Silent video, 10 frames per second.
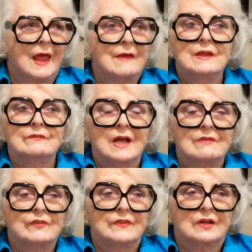And then,
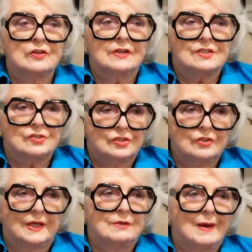and for the cookies
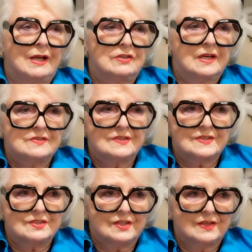too, he'd buy
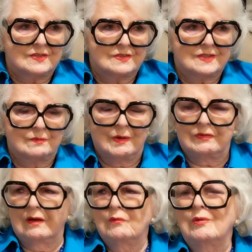dozens and dozens. And
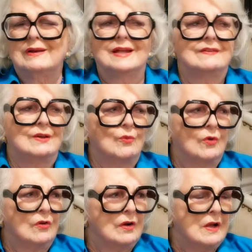with the, what in the
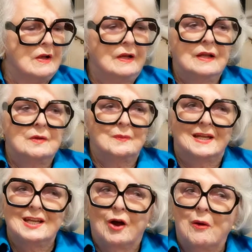world?
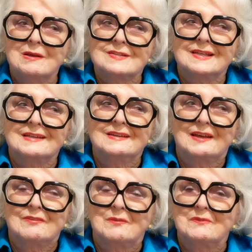But he'd always
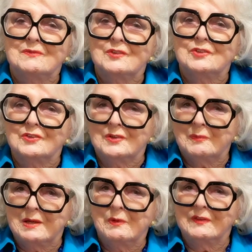give them to the
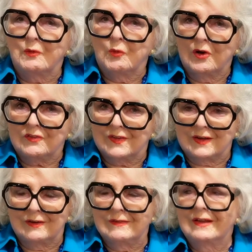people that worked
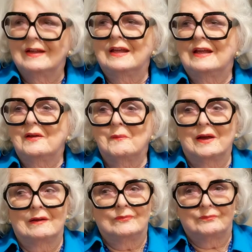there.
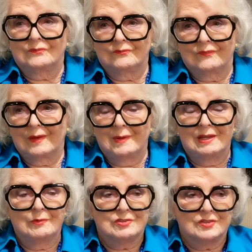Well, I
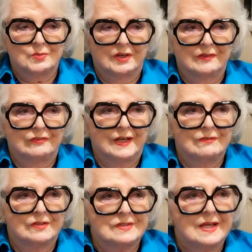mean, he was just one of their
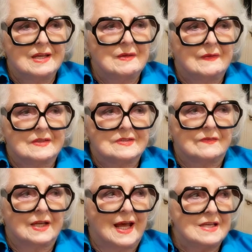favorites. And they
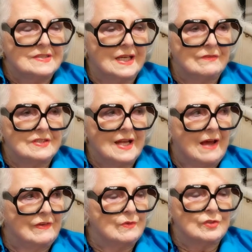said the last day of his
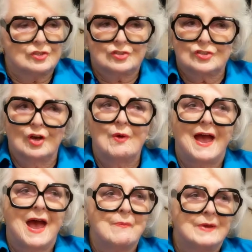life, he was just so
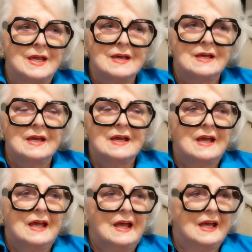happy,
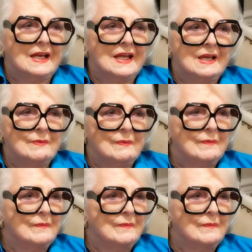and he